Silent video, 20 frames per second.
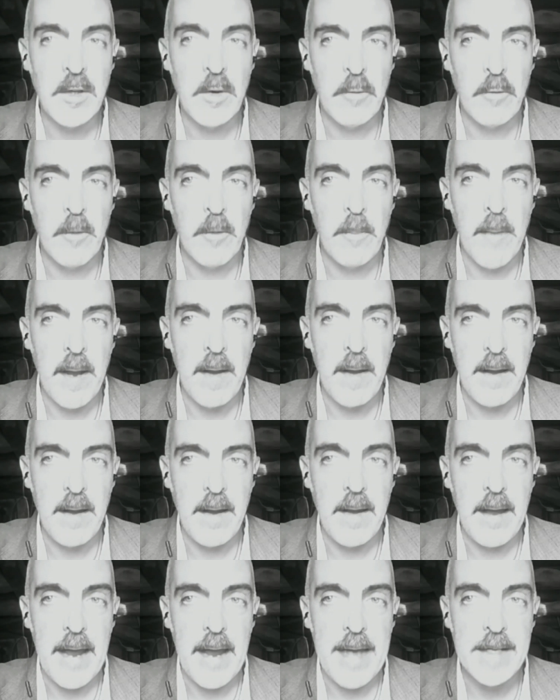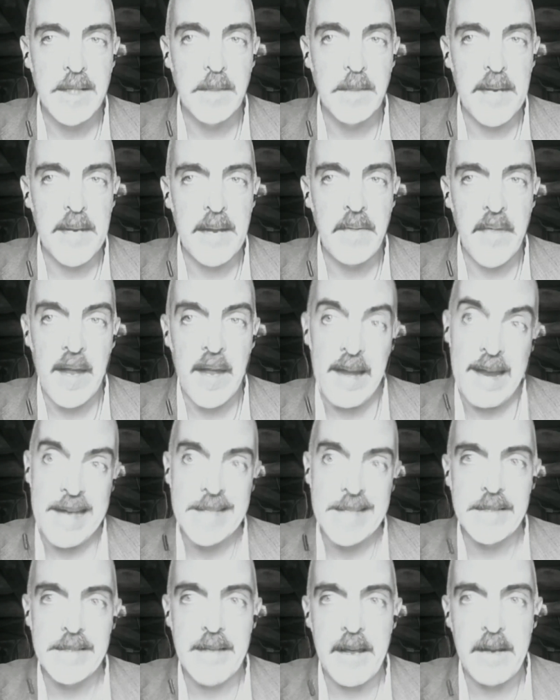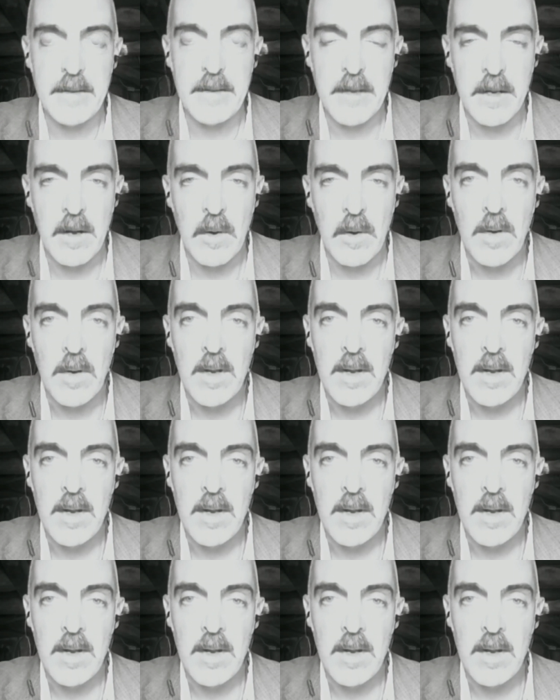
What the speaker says: you from A to B and then A to Z, you know,